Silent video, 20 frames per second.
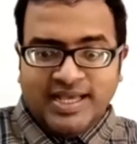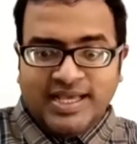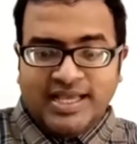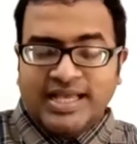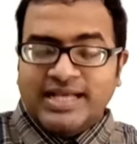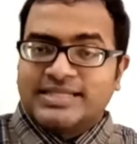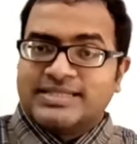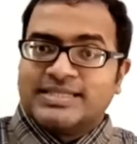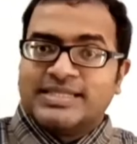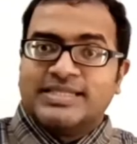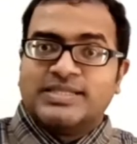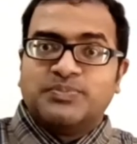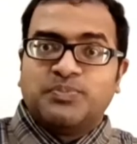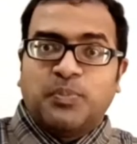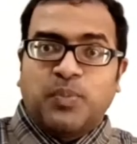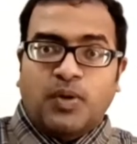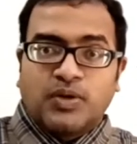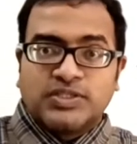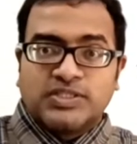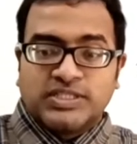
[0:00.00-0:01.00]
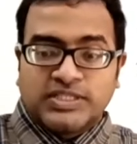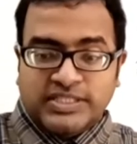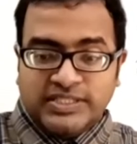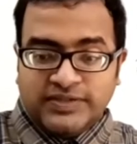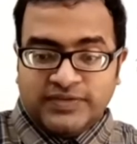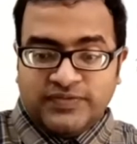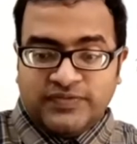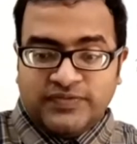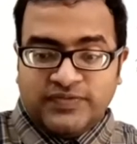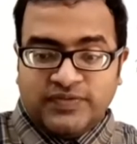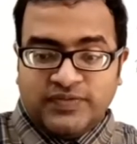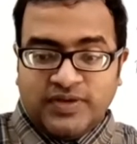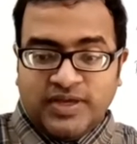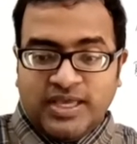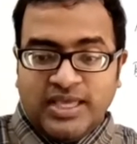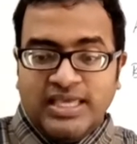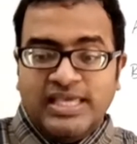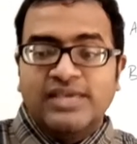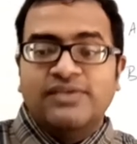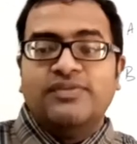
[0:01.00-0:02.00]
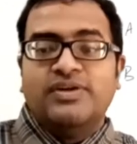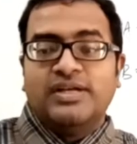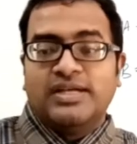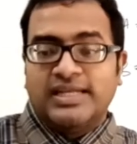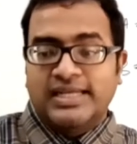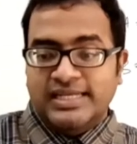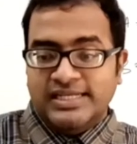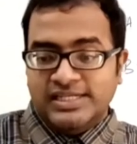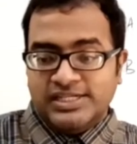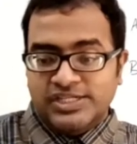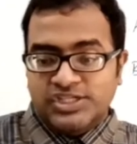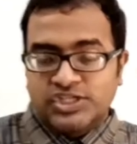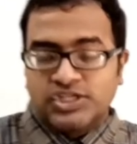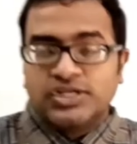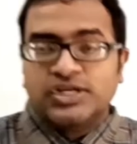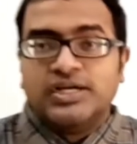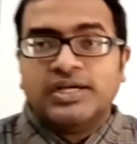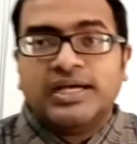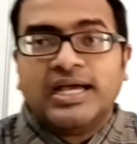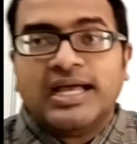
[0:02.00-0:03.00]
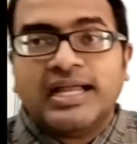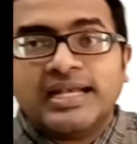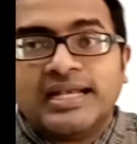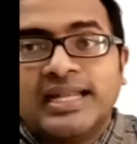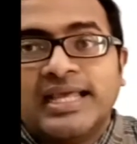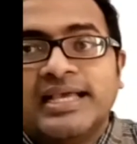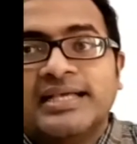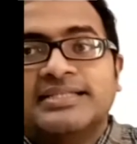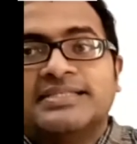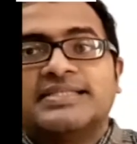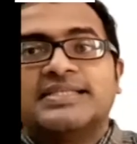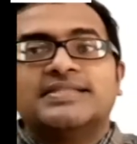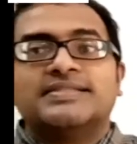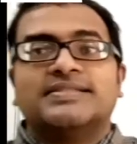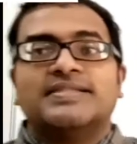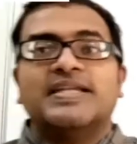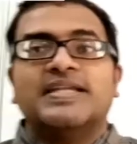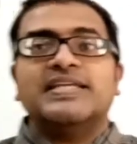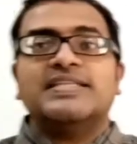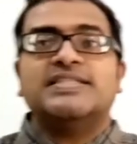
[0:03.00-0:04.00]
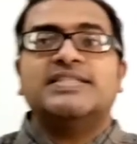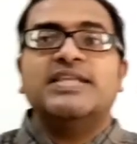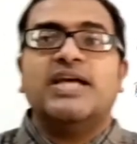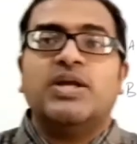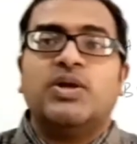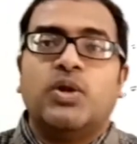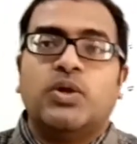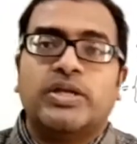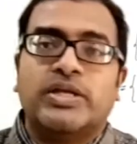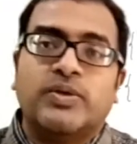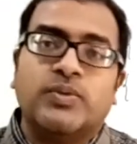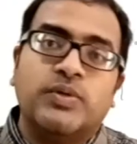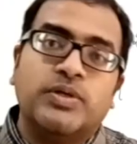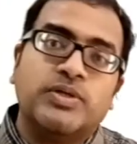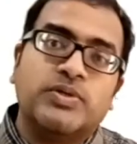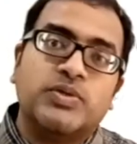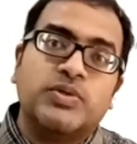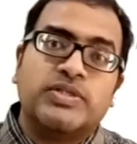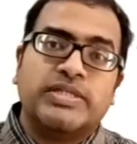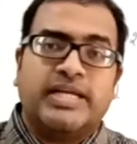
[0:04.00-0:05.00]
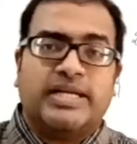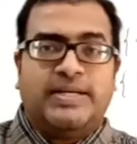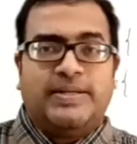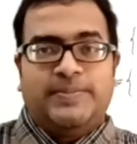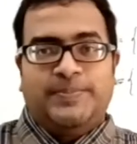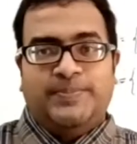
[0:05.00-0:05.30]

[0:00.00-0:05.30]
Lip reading: x is positive even integer and x is less than or equal to 10.